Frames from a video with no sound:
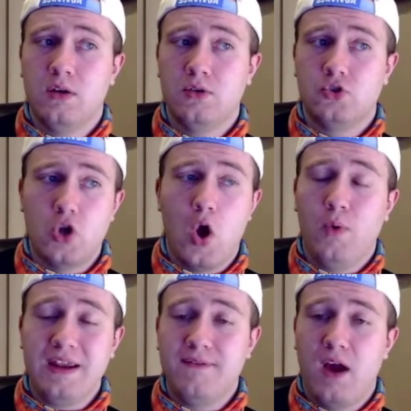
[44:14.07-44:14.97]
Joe,
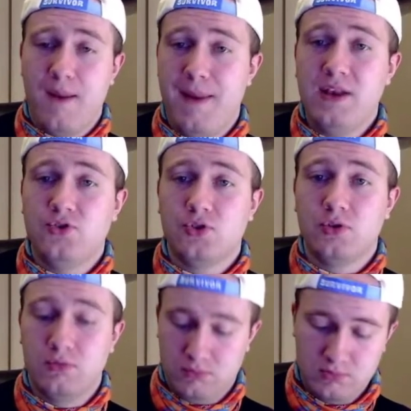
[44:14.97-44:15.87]
Eva, and Mitch,
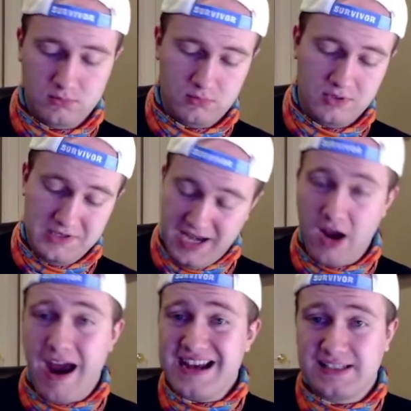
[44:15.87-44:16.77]
dare
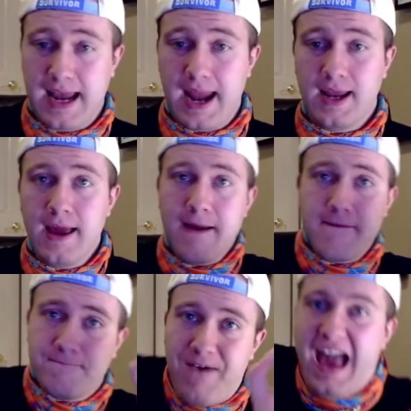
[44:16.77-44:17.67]
I say,
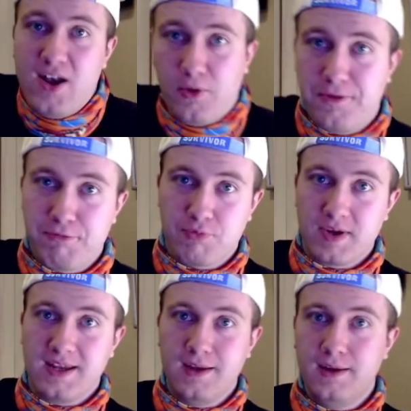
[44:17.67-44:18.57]
final
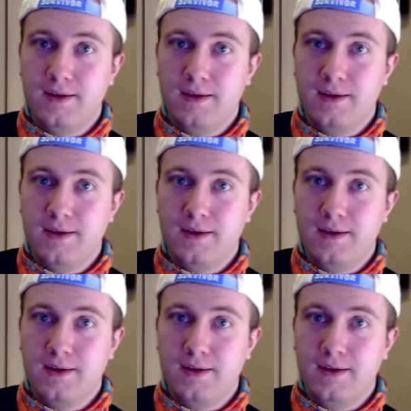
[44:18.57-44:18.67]
3.